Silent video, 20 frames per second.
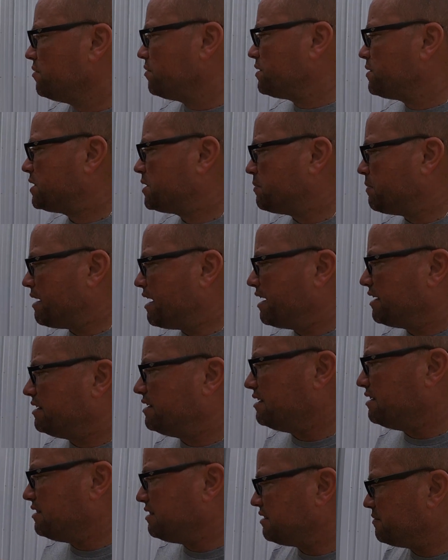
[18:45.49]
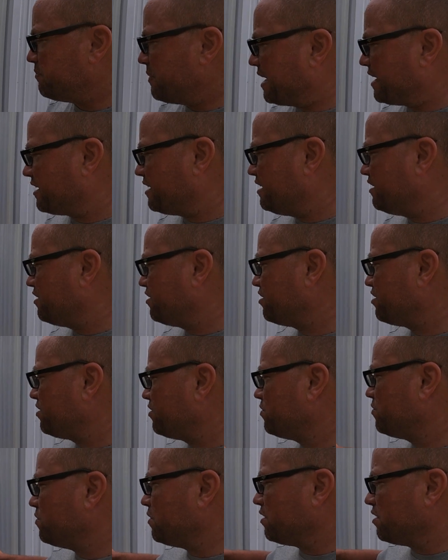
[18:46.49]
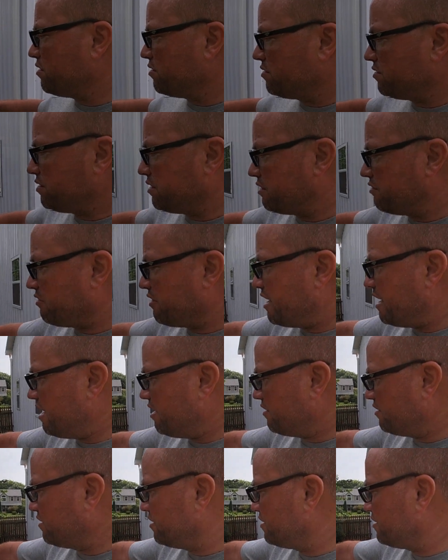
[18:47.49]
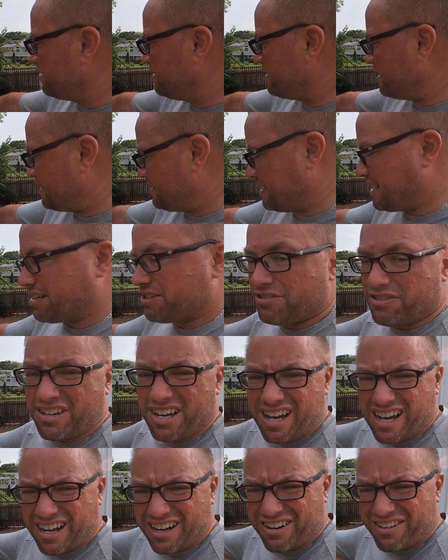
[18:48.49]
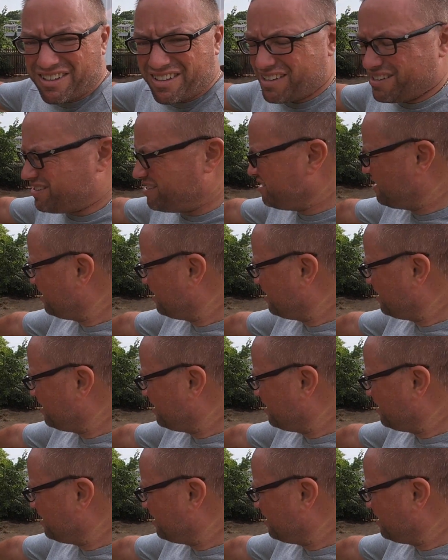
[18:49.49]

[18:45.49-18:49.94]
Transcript: spot is back here where the ground, that's actually higher than